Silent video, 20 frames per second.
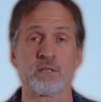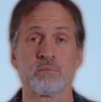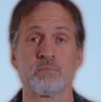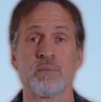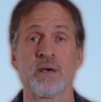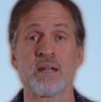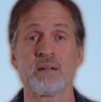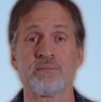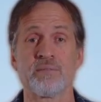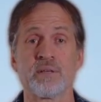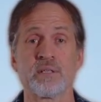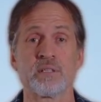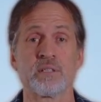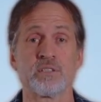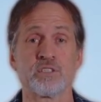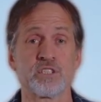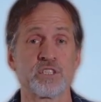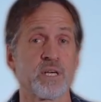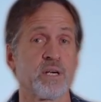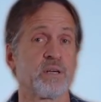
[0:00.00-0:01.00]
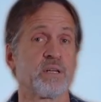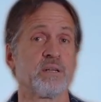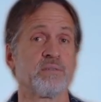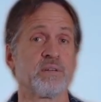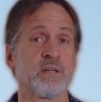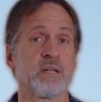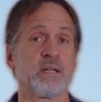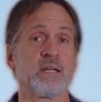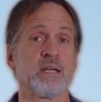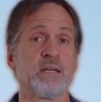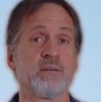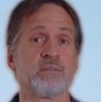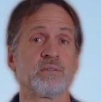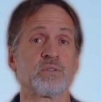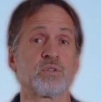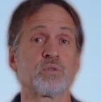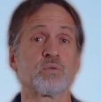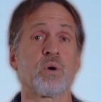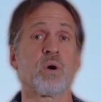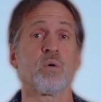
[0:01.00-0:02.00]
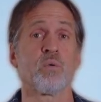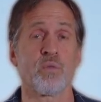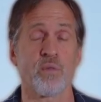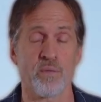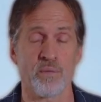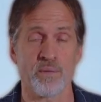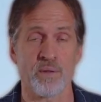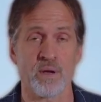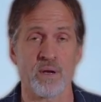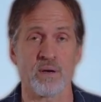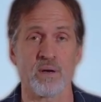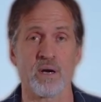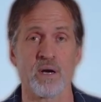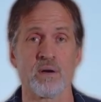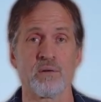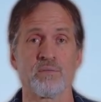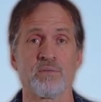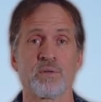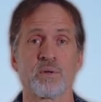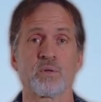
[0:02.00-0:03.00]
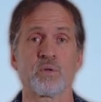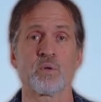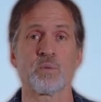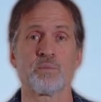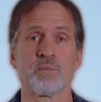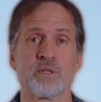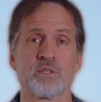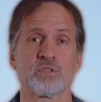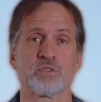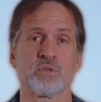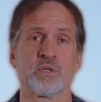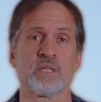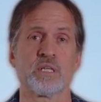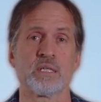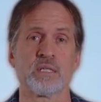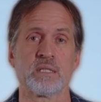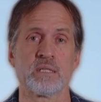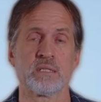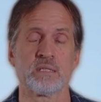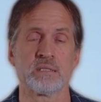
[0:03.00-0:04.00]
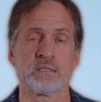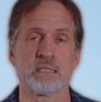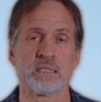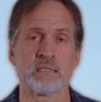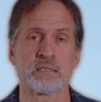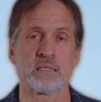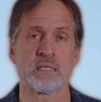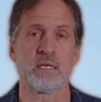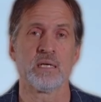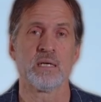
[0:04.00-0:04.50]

benefit and shared even growth of the group that's treating the disease.